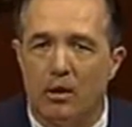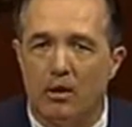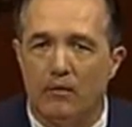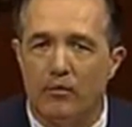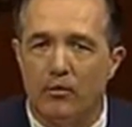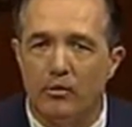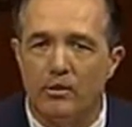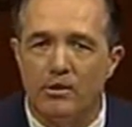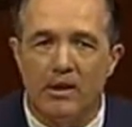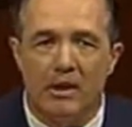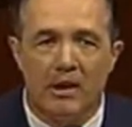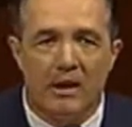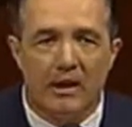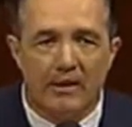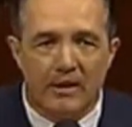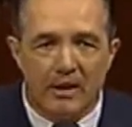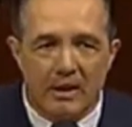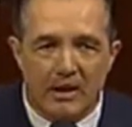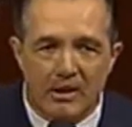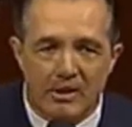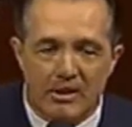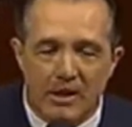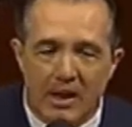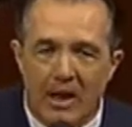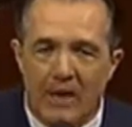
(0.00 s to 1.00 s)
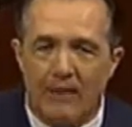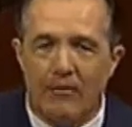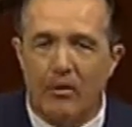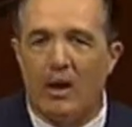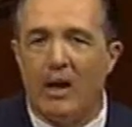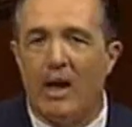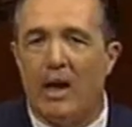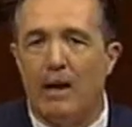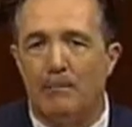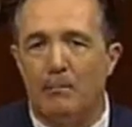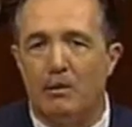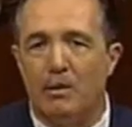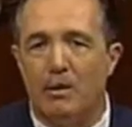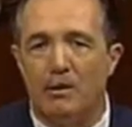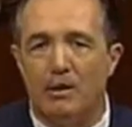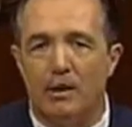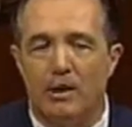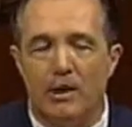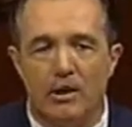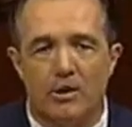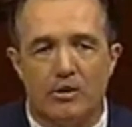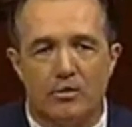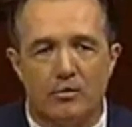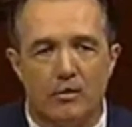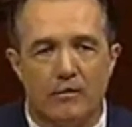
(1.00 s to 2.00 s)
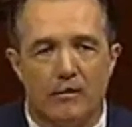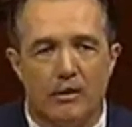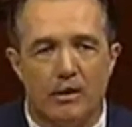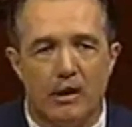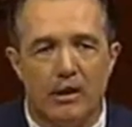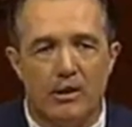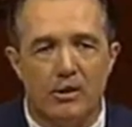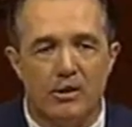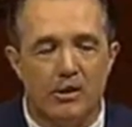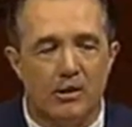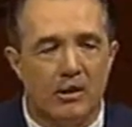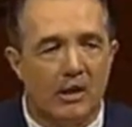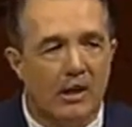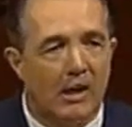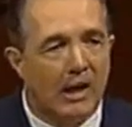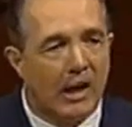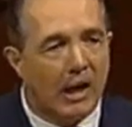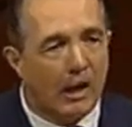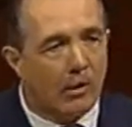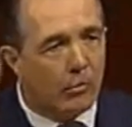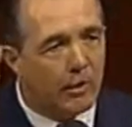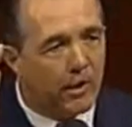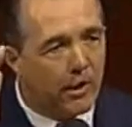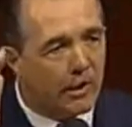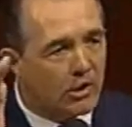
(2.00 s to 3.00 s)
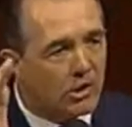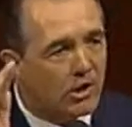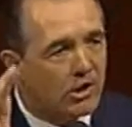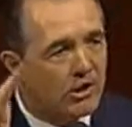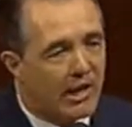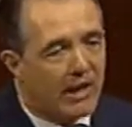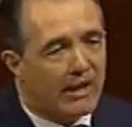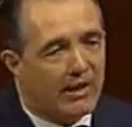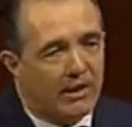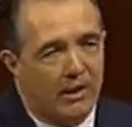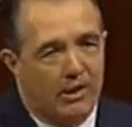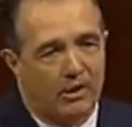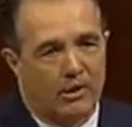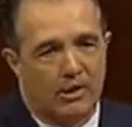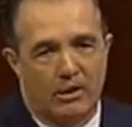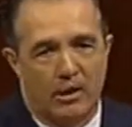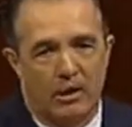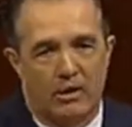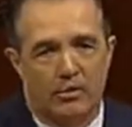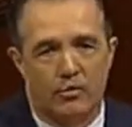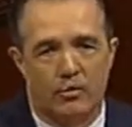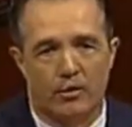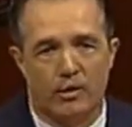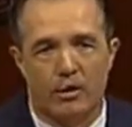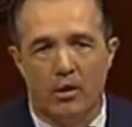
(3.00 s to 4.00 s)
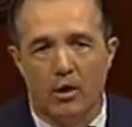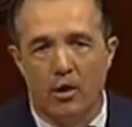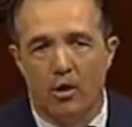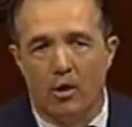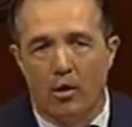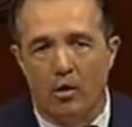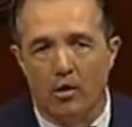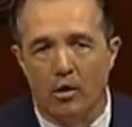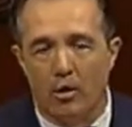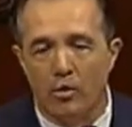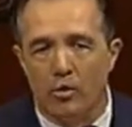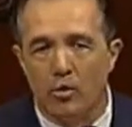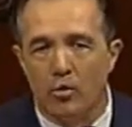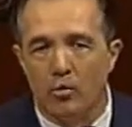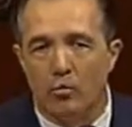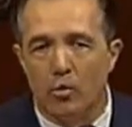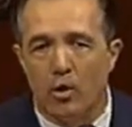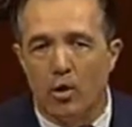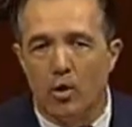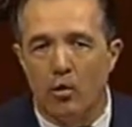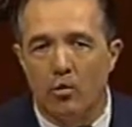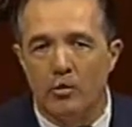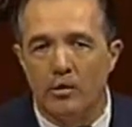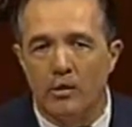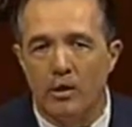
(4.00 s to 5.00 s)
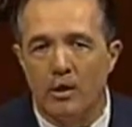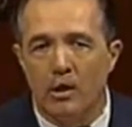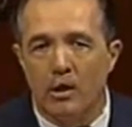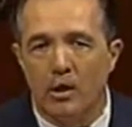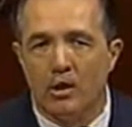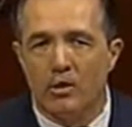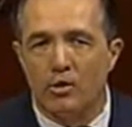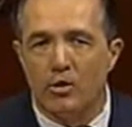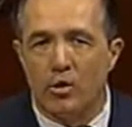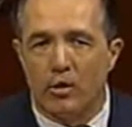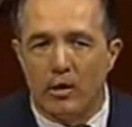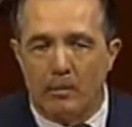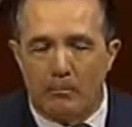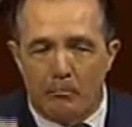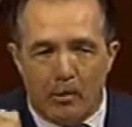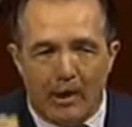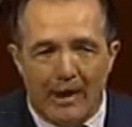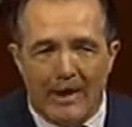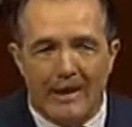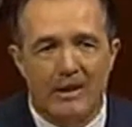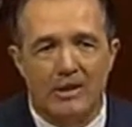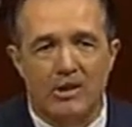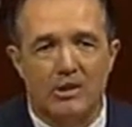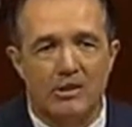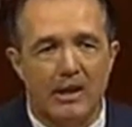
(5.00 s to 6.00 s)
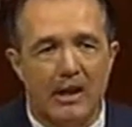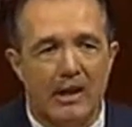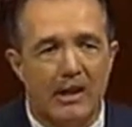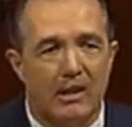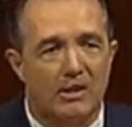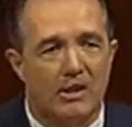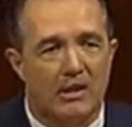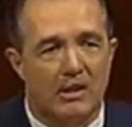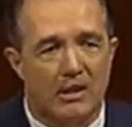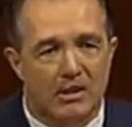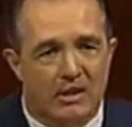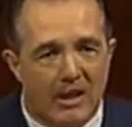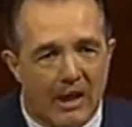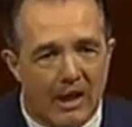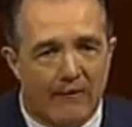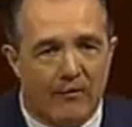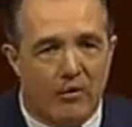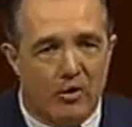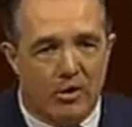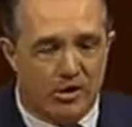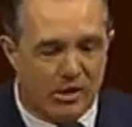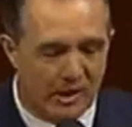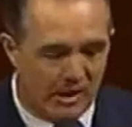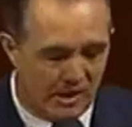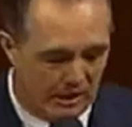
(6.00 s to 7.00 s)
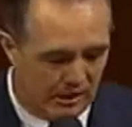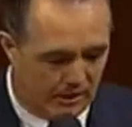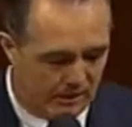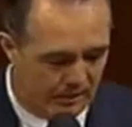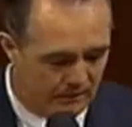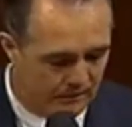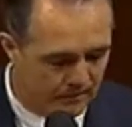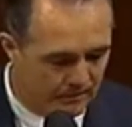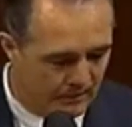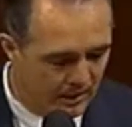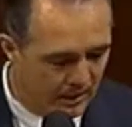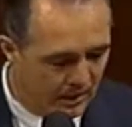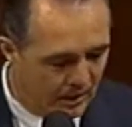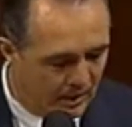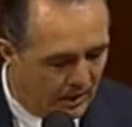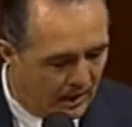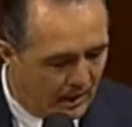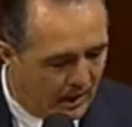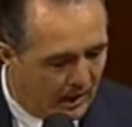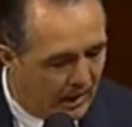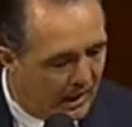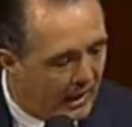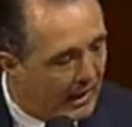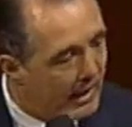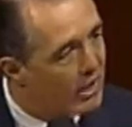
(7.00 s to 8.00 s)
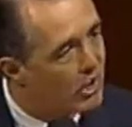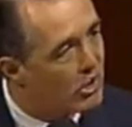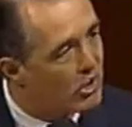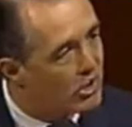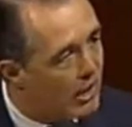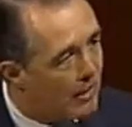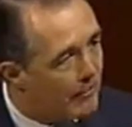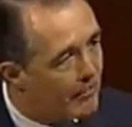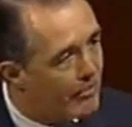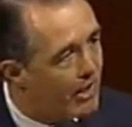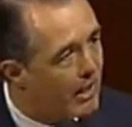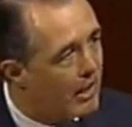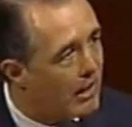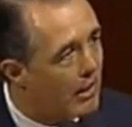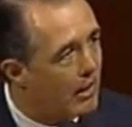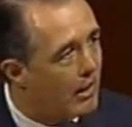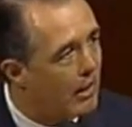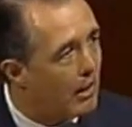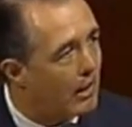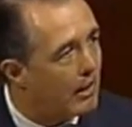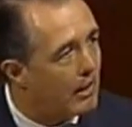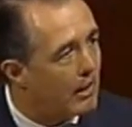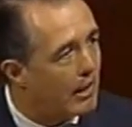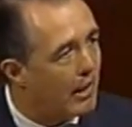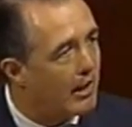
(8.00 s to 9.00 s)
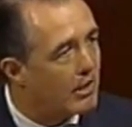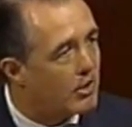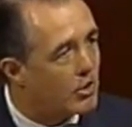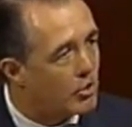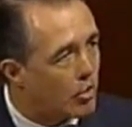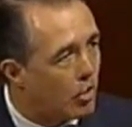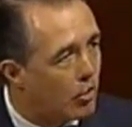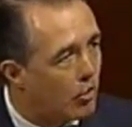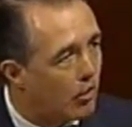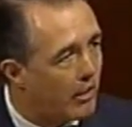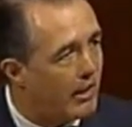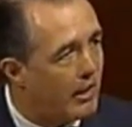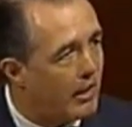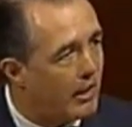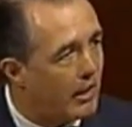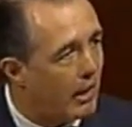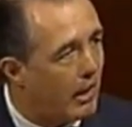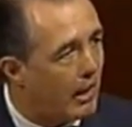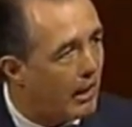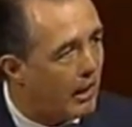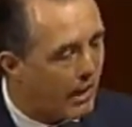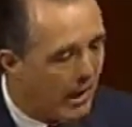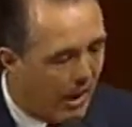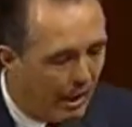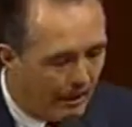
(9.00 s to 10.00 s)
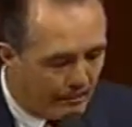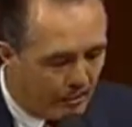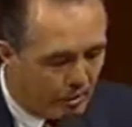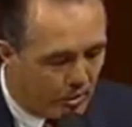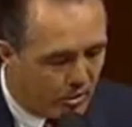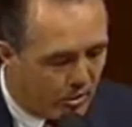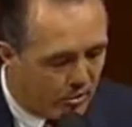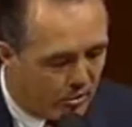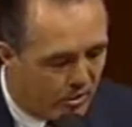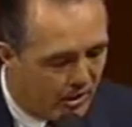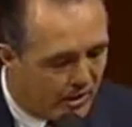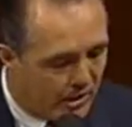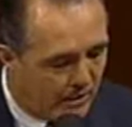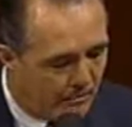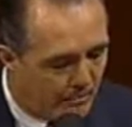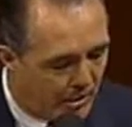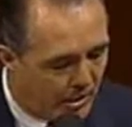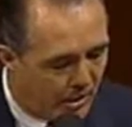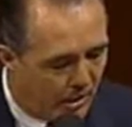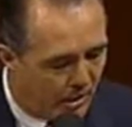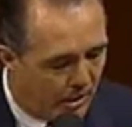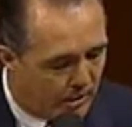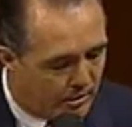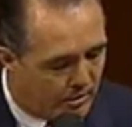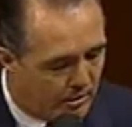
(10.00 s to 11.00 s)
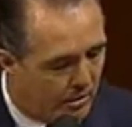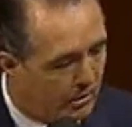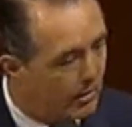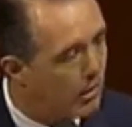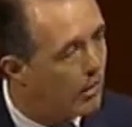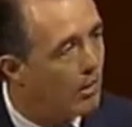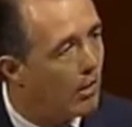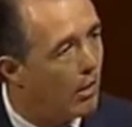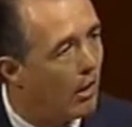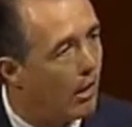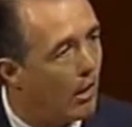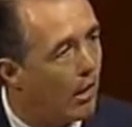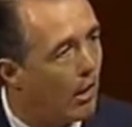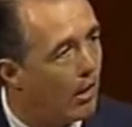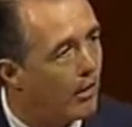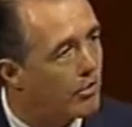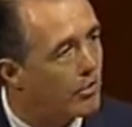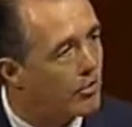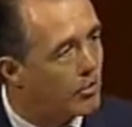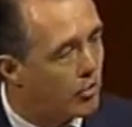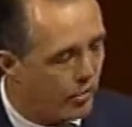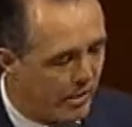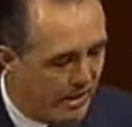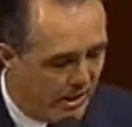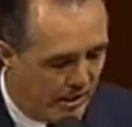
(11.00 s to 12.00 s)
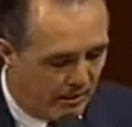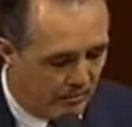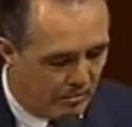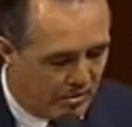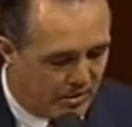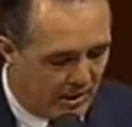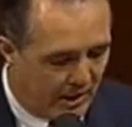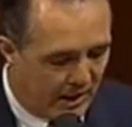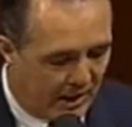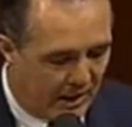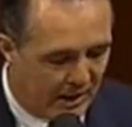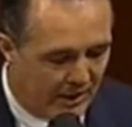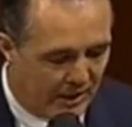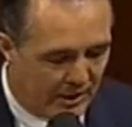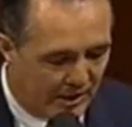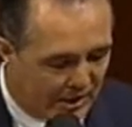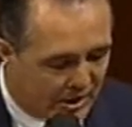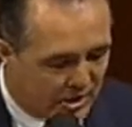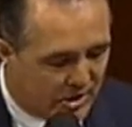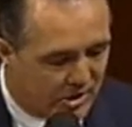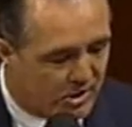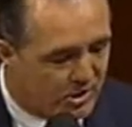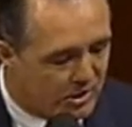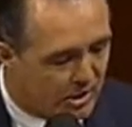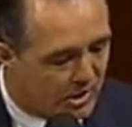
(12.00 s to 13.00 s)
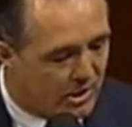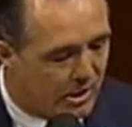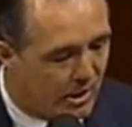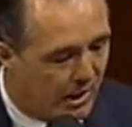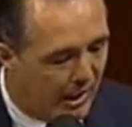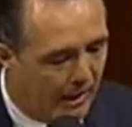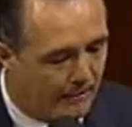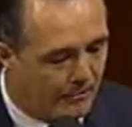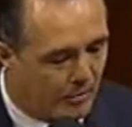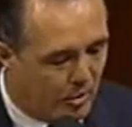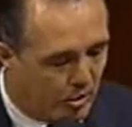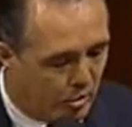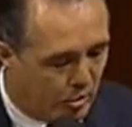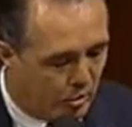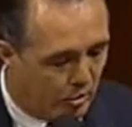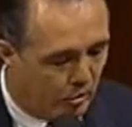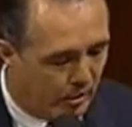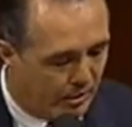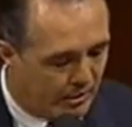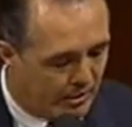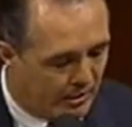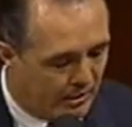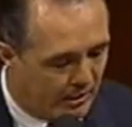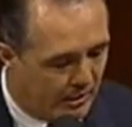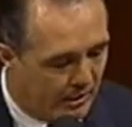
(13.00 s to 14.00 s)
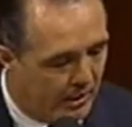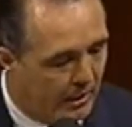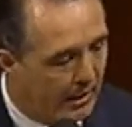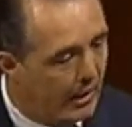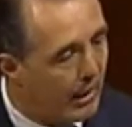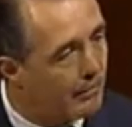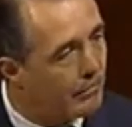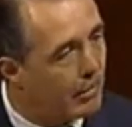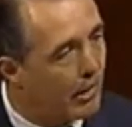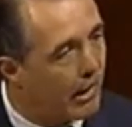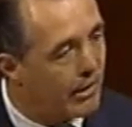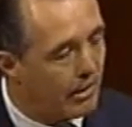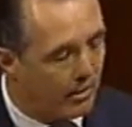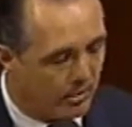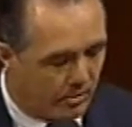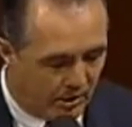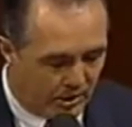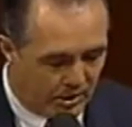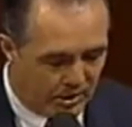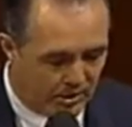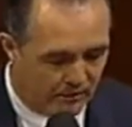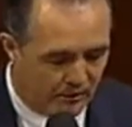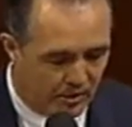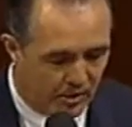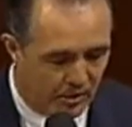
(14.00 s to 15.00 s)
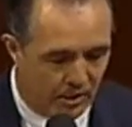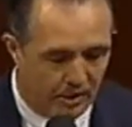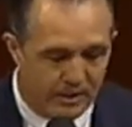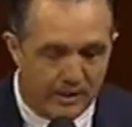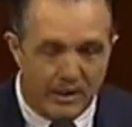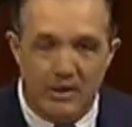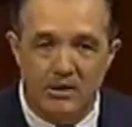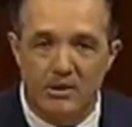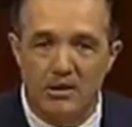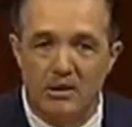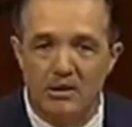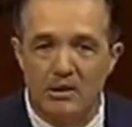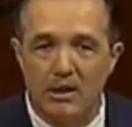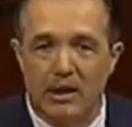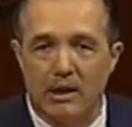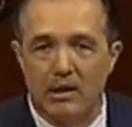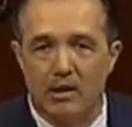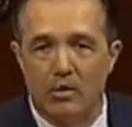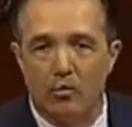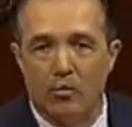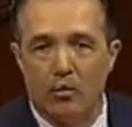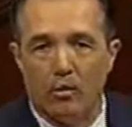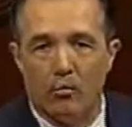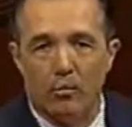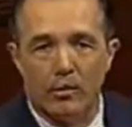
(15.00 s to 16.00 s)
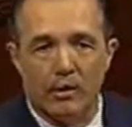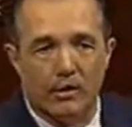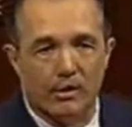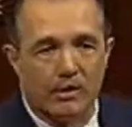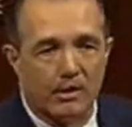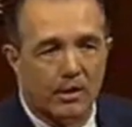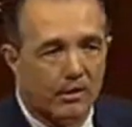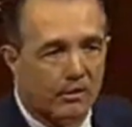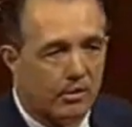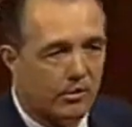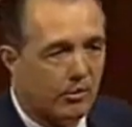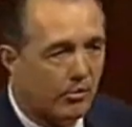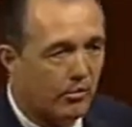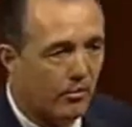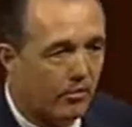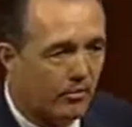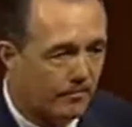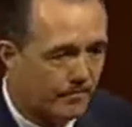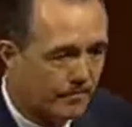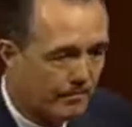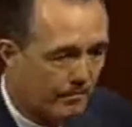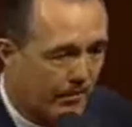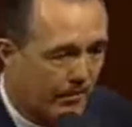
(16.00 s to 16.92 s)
coffers than has ever happened in the history of the nation, and we can set this country on a new road to the brightest days it has ever seen. It is something that is truly an opportunity beyond our dreams, and this is the time to do it. And by the grace of God, that's exactly what we intend to do.